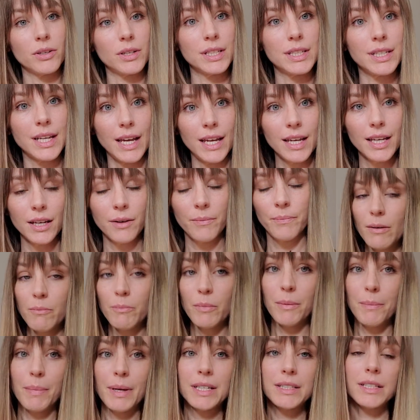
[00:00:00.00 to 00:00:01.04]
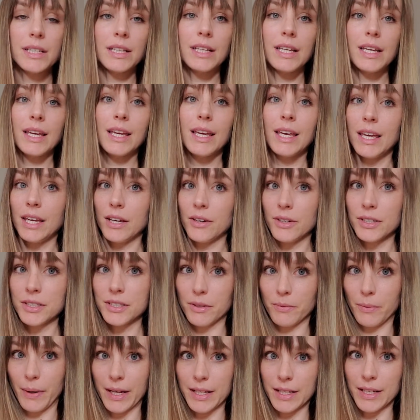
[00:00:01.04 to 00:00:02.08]
take. But basically, here's a
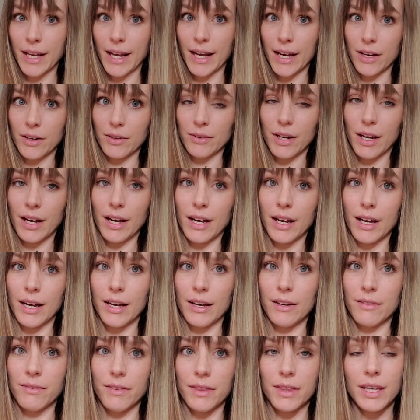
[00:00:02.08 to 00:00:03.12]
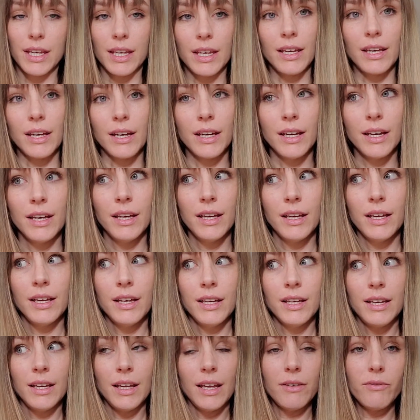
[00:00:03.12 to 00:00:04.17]
rundown of the
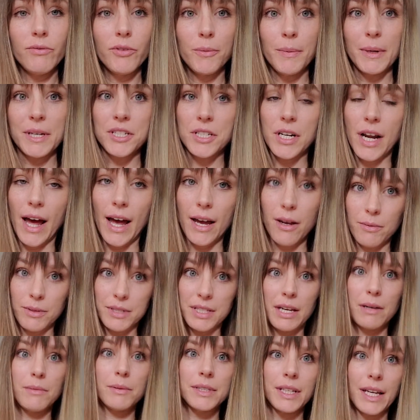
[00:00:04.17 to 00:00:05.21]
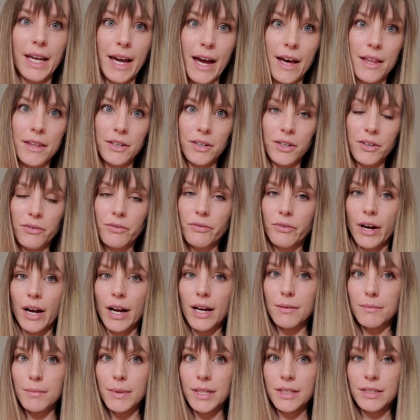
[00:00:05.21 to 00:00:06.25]
information I was able to gather
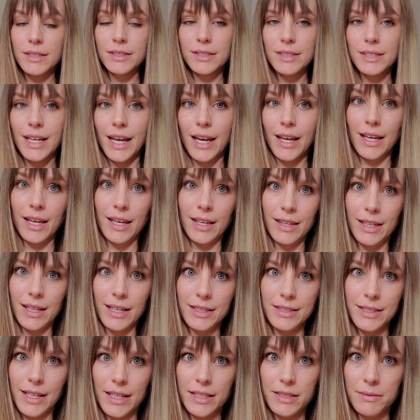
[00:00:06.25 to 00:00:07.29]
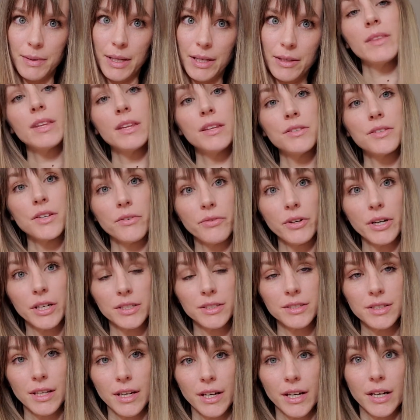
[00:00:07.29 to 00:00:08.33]
from taking the assessment. So
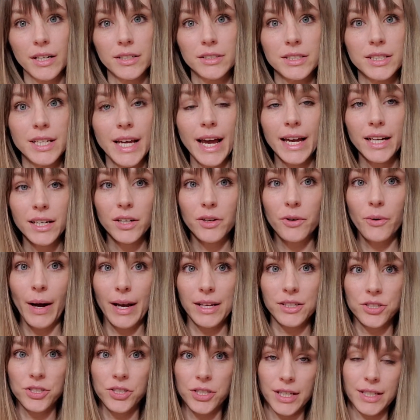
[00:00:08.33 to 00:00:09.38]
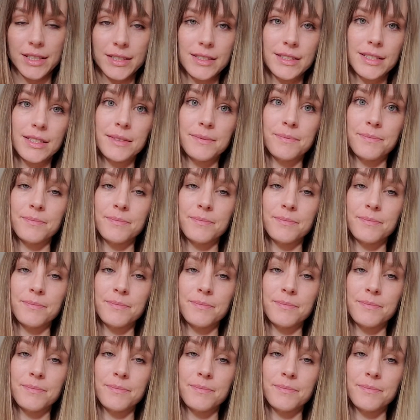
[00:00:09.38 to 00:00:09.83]
first, there are 10 questions,